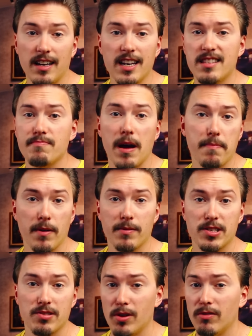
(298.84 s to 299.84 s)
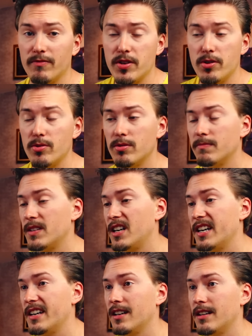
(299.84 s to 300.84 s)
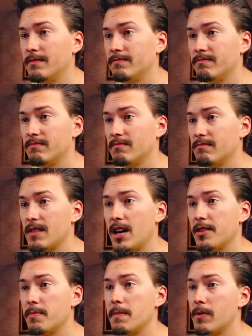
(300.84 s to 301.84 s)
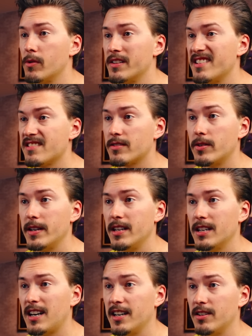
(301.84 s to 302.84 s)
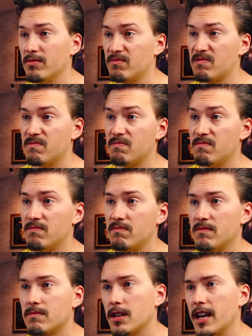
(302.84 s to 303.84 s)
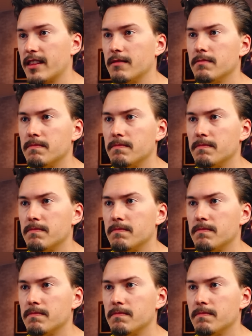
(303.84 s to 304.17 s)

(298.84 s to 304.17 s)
It's my personal view. Other people will disagree. I don't like them.